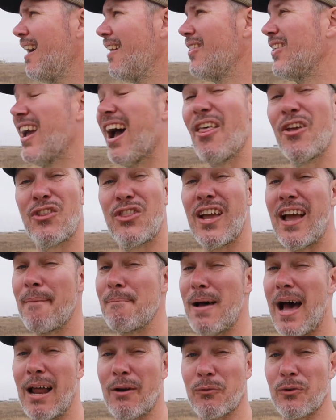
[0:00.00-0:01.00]
The other thing
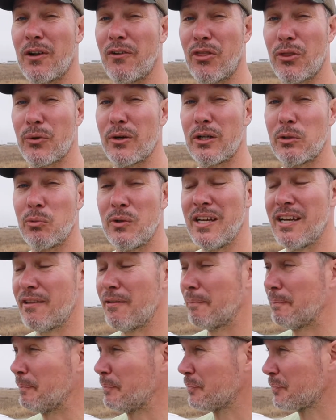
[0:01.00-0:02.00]
I'm not real thrilled with
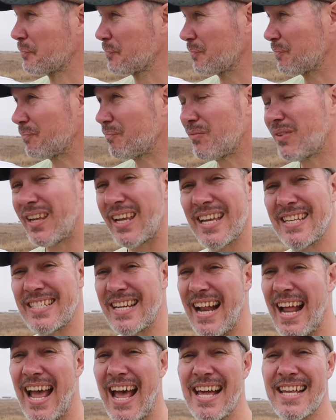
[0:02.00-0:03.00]
is
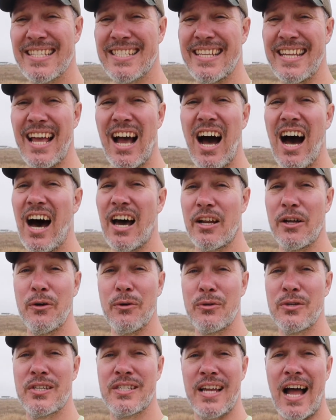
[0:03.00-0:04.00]
it has the
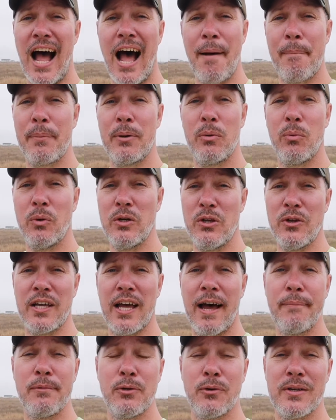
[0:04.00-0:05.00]
auto stop. When you
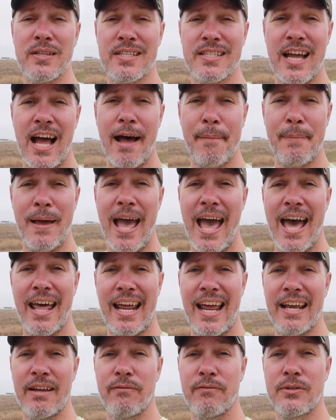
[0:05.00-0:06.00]
come to a stop at
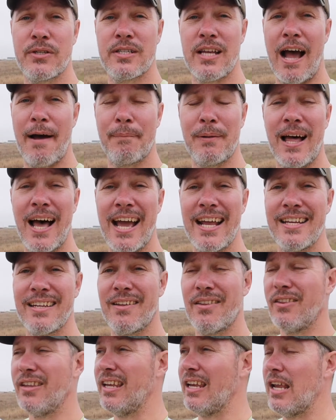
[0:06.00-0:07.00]
a stoplight,
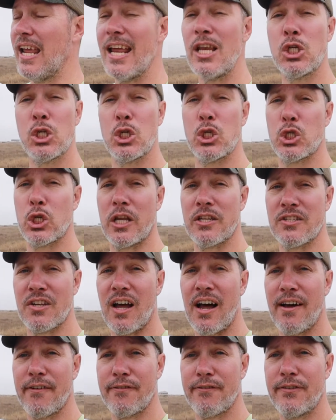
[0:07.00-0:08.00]
the engine shuts
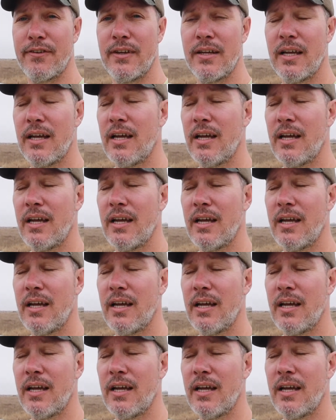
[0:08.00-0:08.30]
off.